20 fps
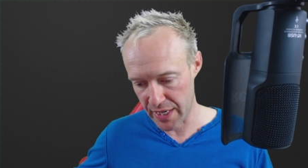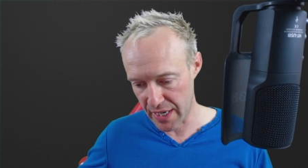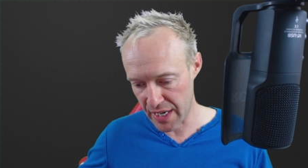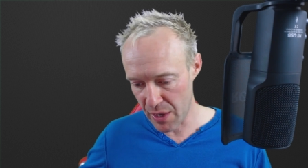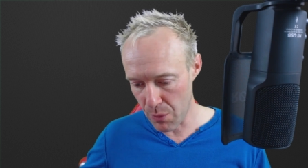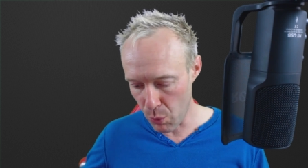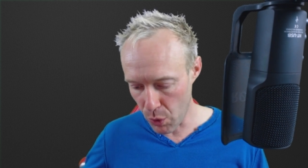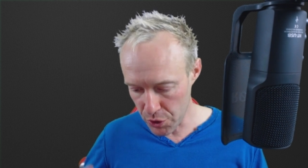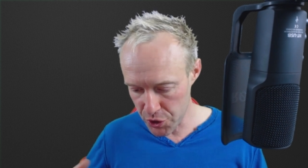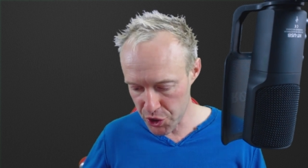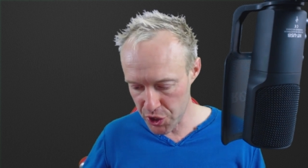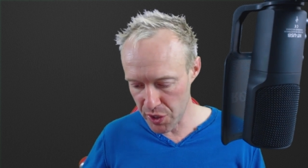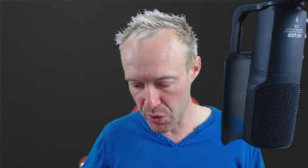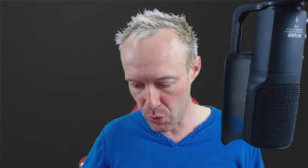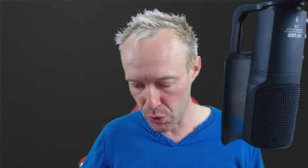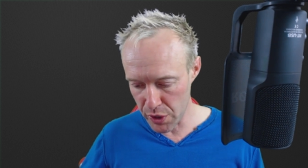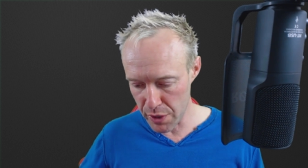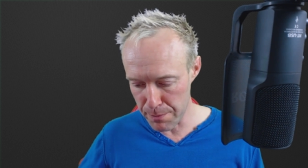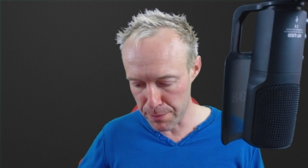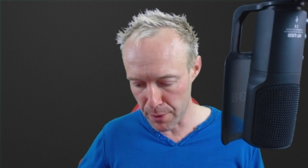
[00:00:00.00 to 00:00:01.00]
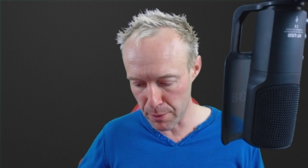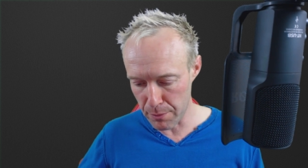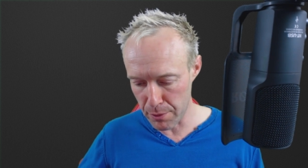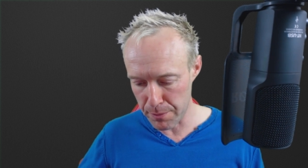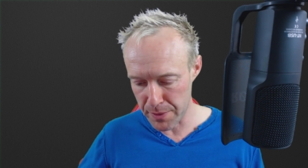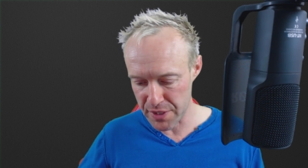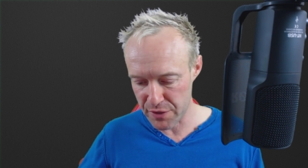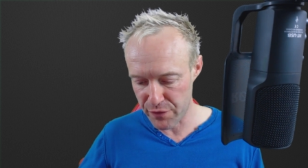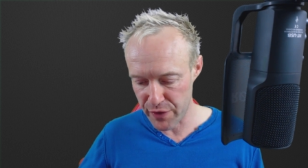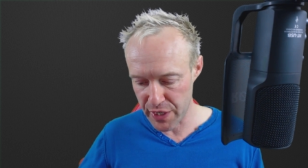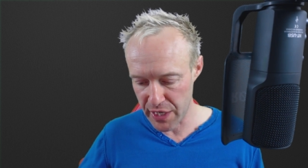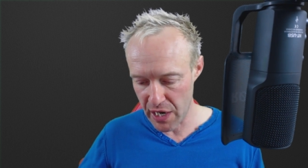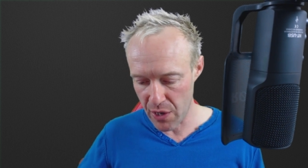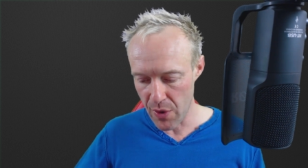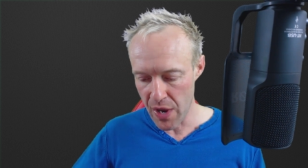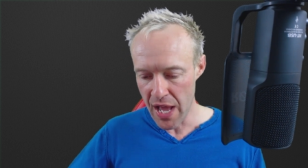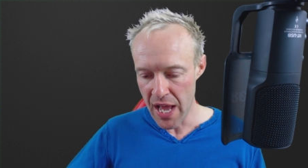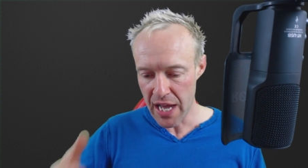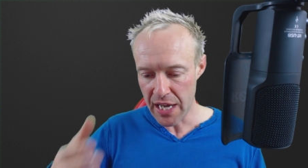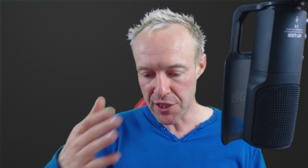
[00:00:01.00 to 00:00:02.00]
And I'm watching Woolly Bumblebee's video,
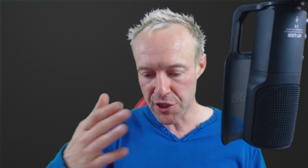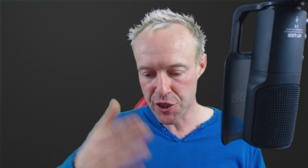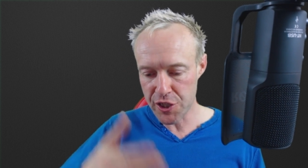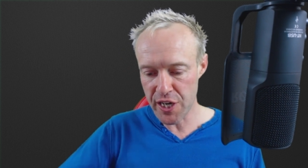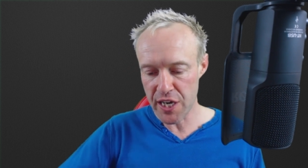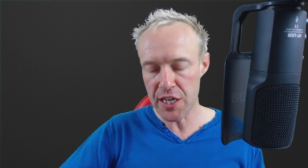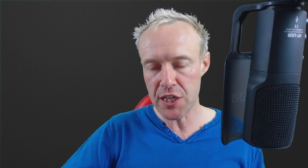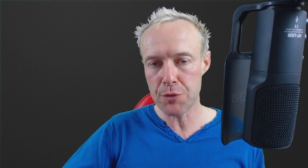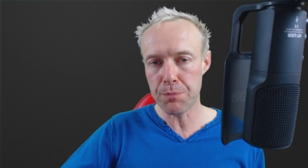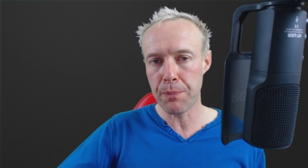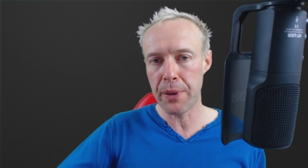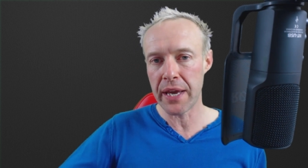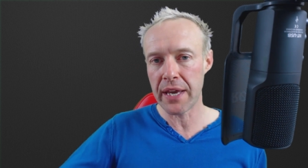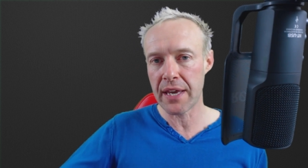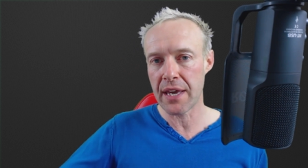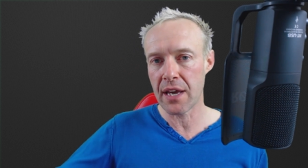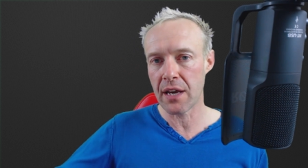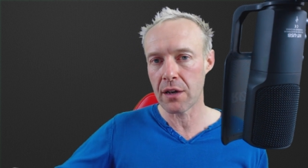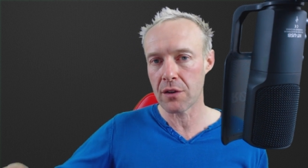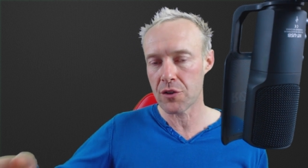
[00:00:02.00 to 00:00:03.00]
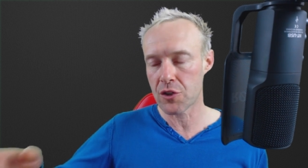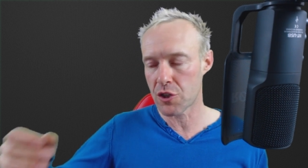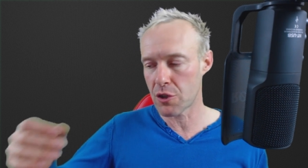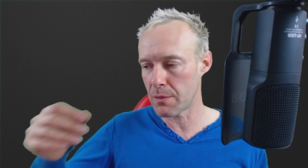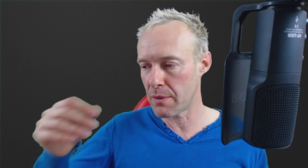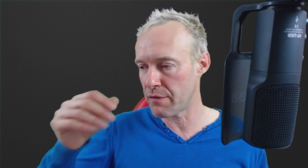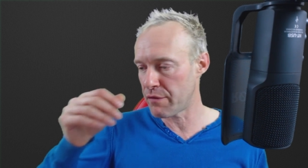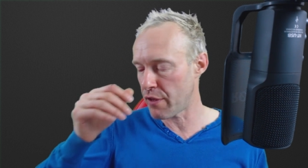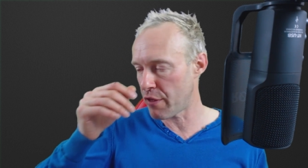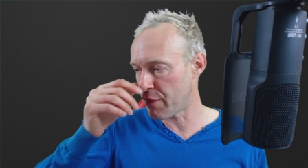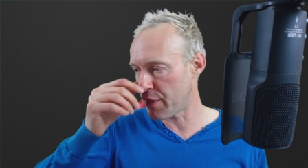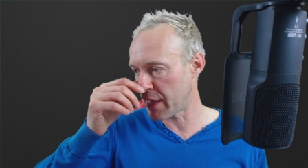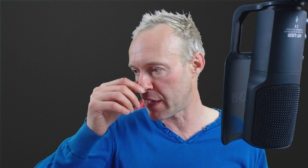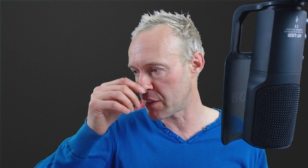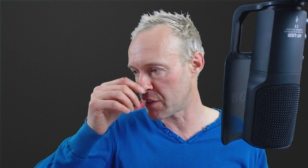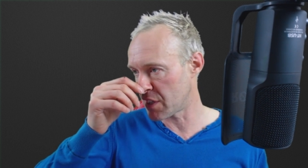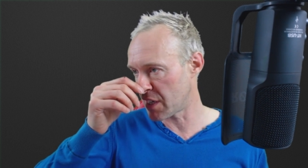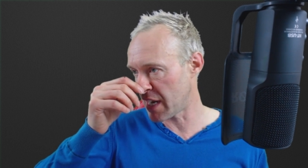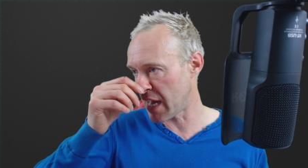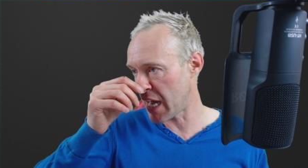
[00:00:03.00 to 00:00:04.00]
and she's picking on some of the
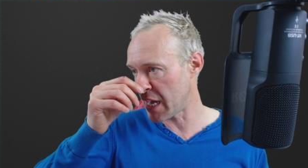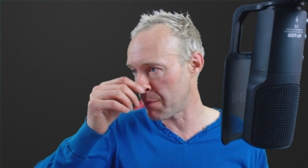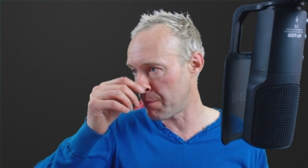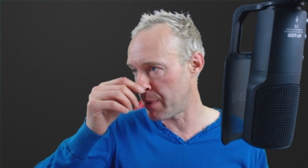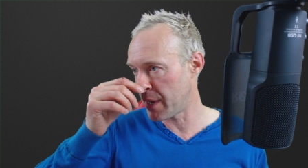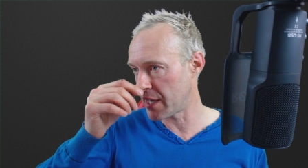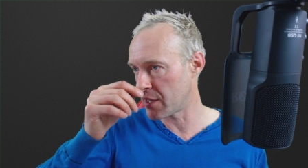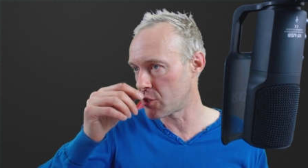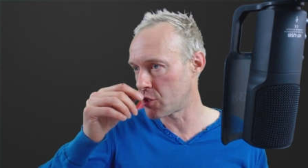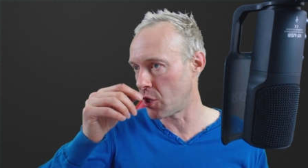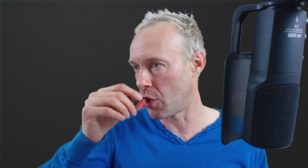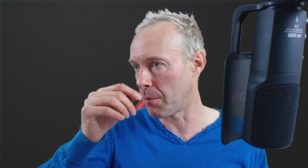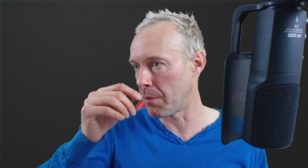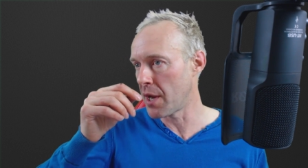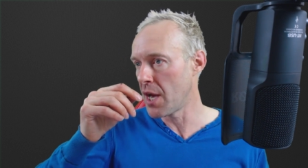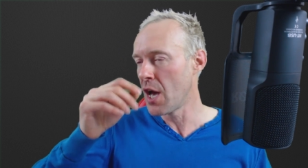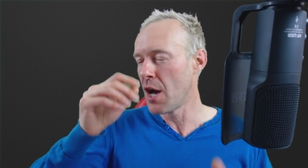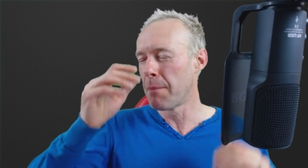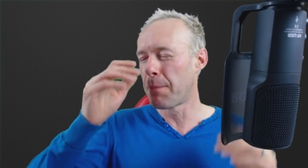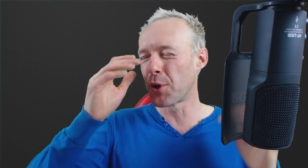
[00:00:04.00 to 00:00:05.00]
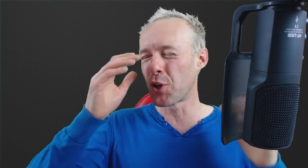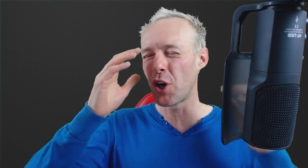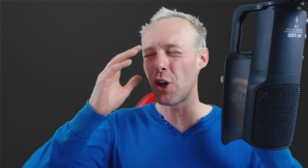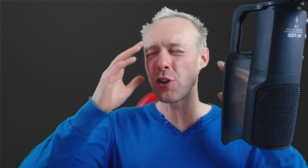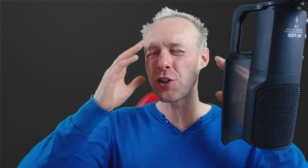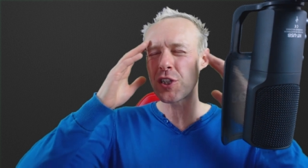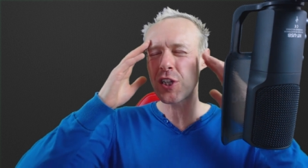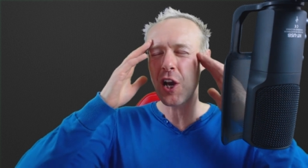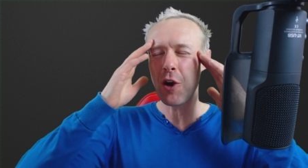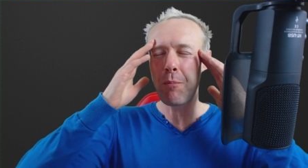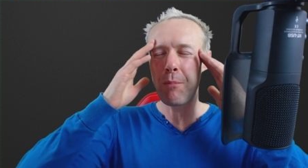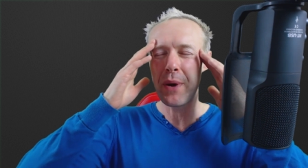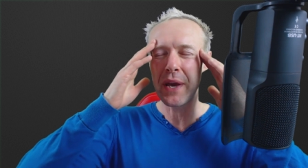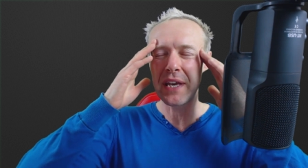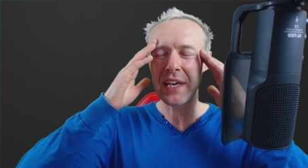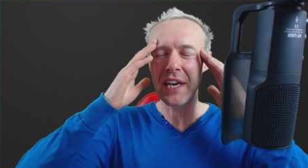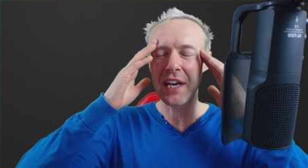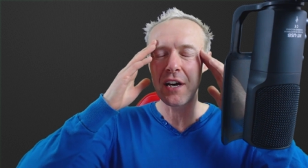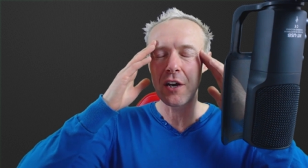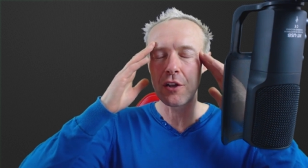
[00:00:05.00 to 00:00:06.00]
things that I'd picked up, but also
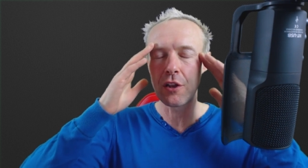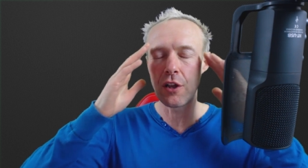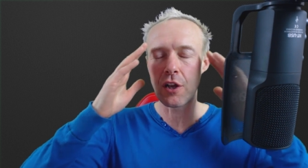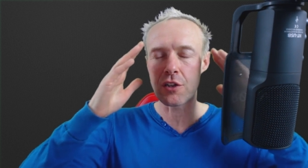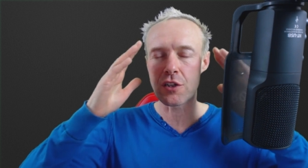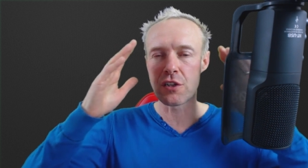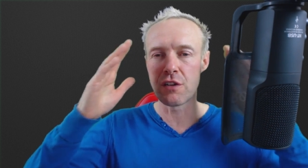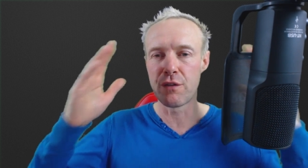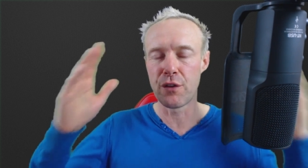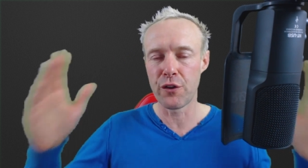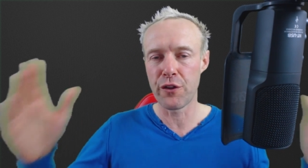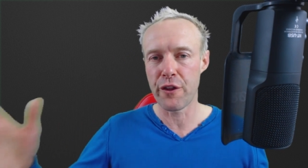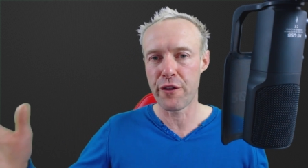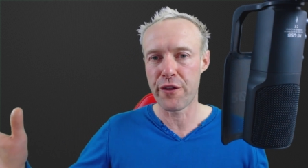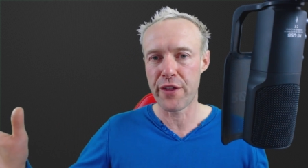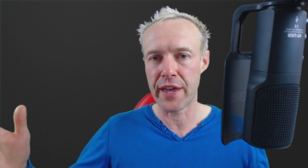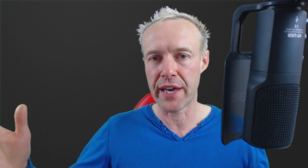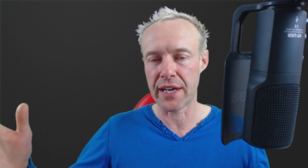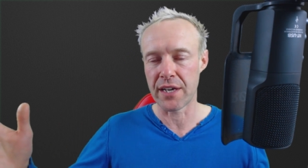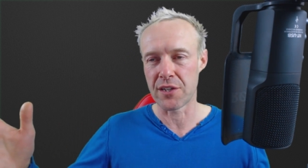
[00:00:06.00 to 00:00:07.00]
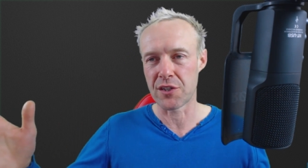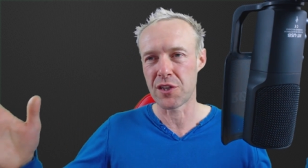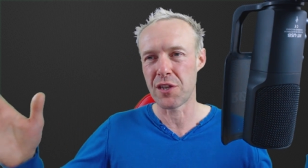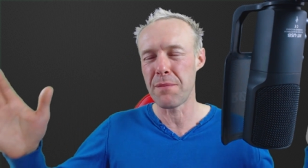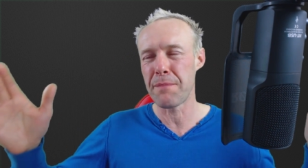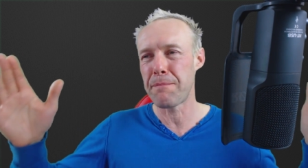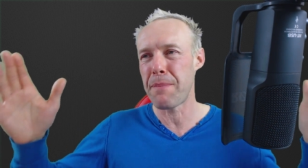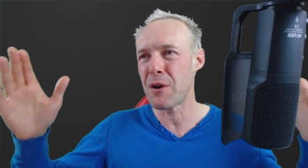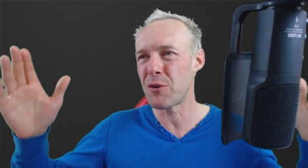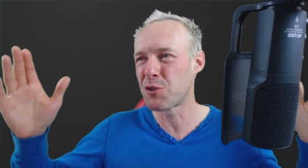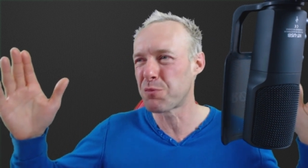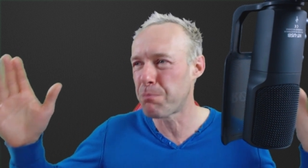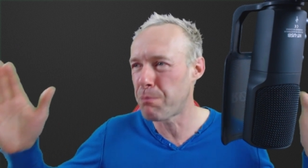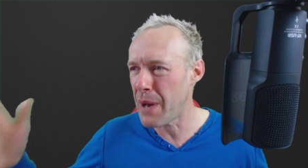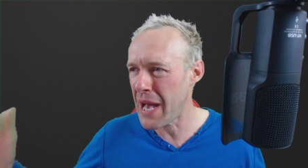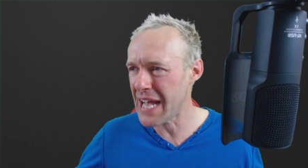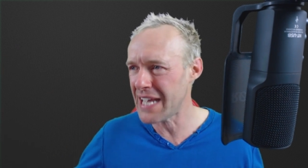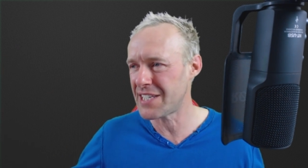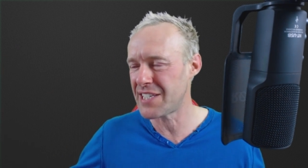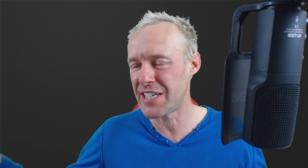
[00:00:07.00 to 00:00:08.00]
picking on lots of other things, the most
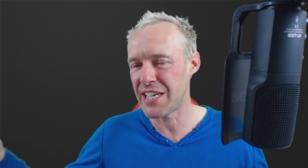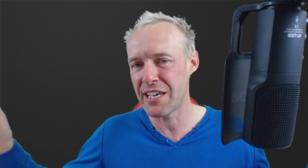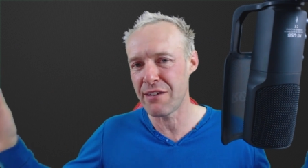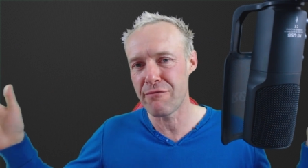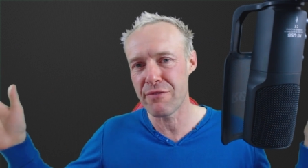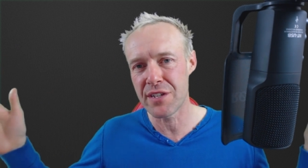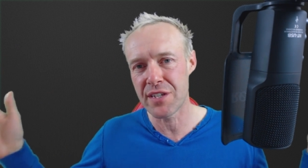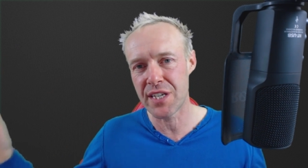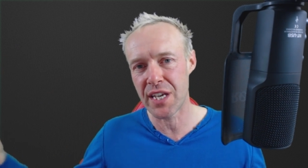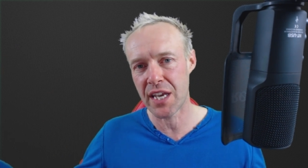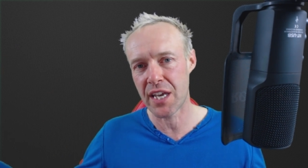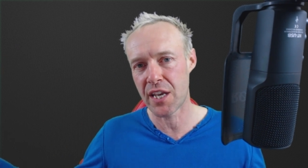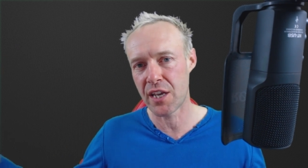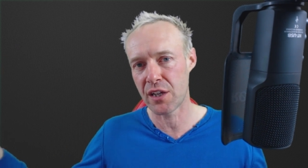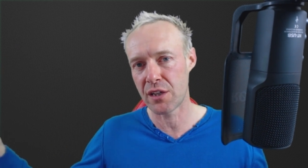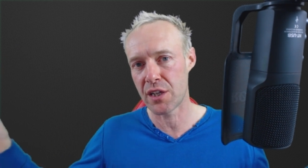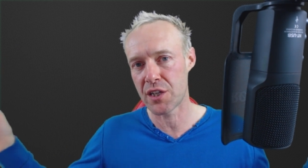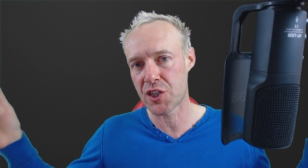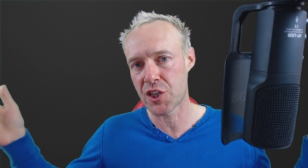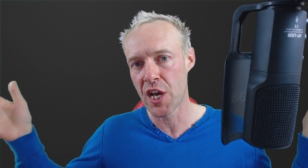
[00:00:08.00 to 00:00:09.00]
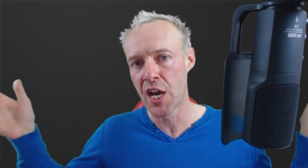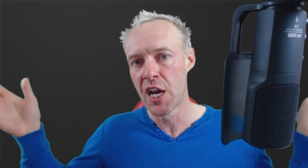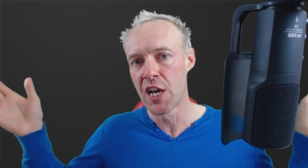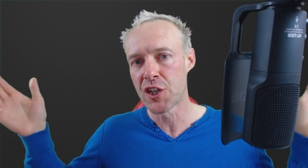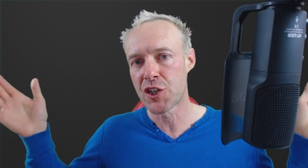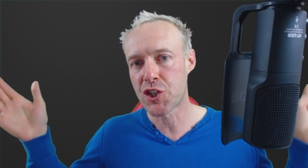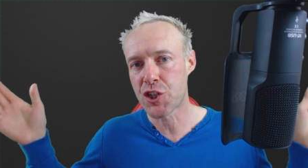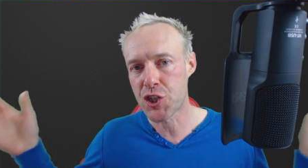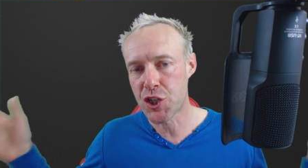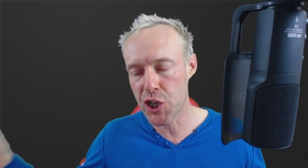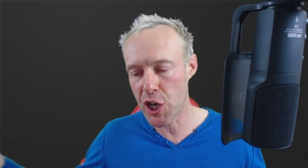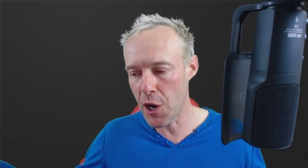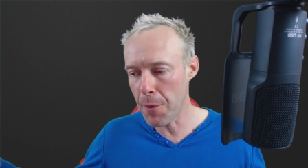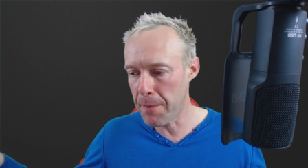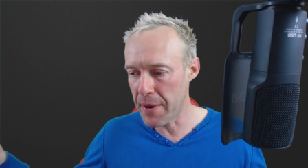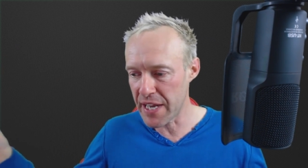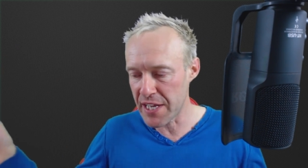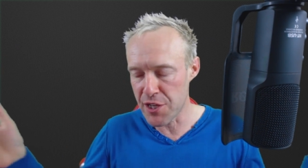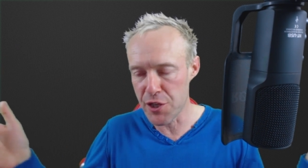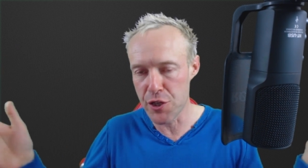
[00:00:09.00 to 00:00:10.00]
petty, ridiculous, stupid